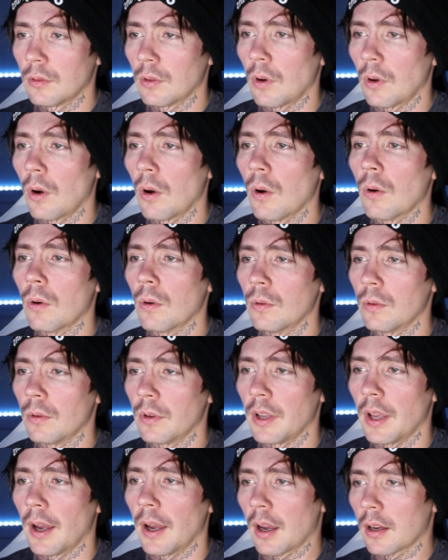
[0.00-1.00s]
Oh
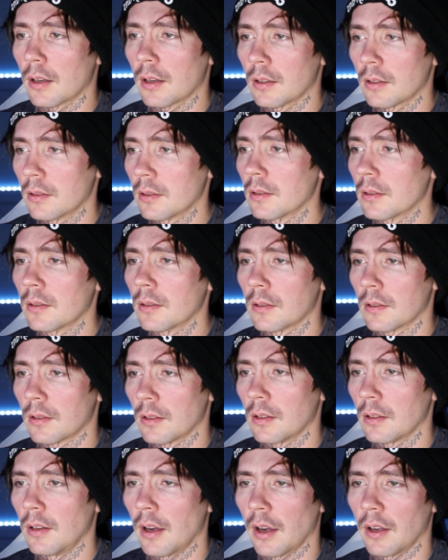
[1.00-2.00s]
yeah,
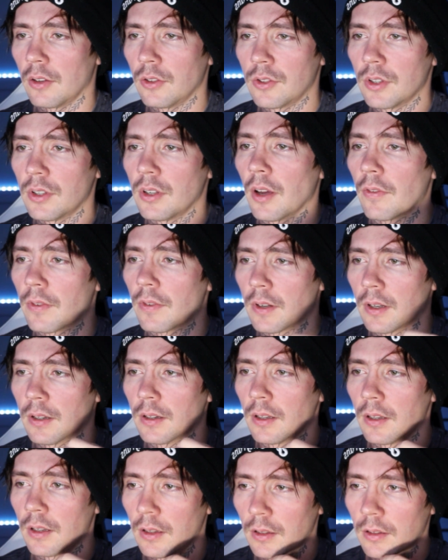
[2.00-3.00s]
yeah. You should
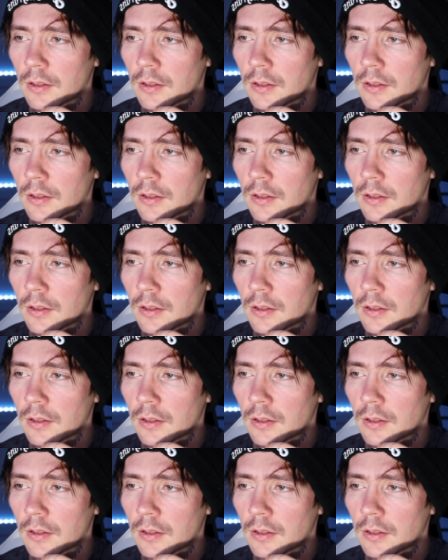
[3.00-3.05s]
definitely